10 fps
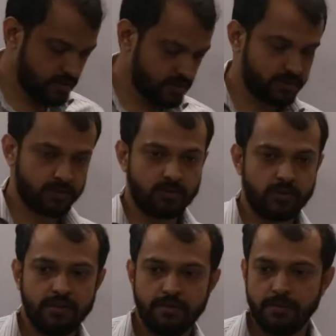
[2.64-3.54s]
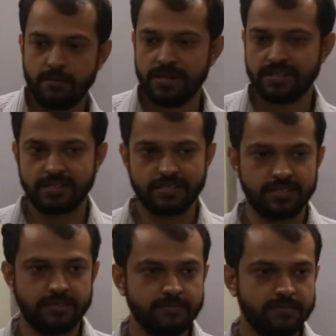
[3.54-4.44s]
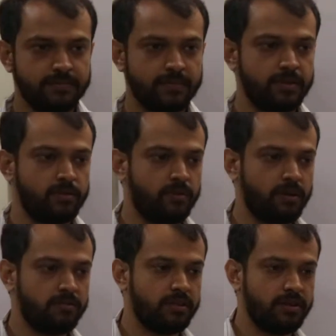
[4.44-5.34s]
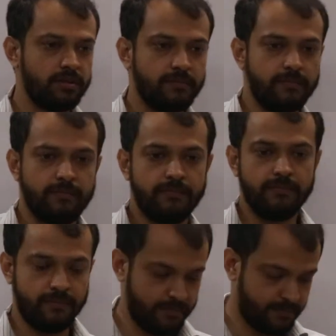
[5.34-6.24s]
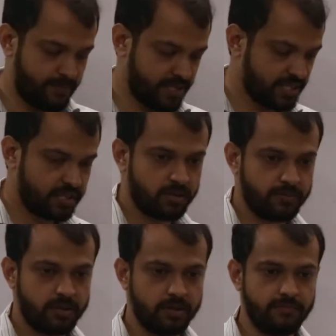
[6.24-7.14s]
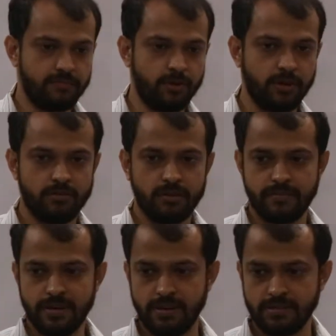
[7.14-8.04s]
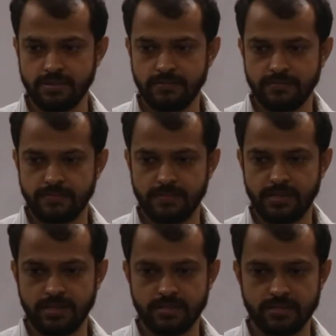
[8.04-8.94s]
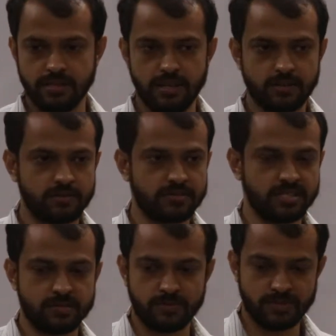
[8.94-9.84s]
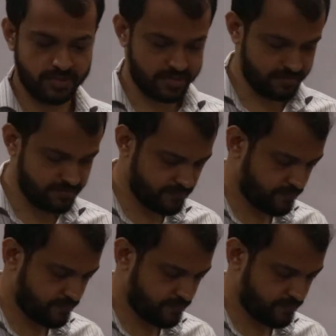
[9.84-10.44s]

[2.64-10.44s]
so today we will be discussing one of the basic topic of molecular biology, that is electron transport system.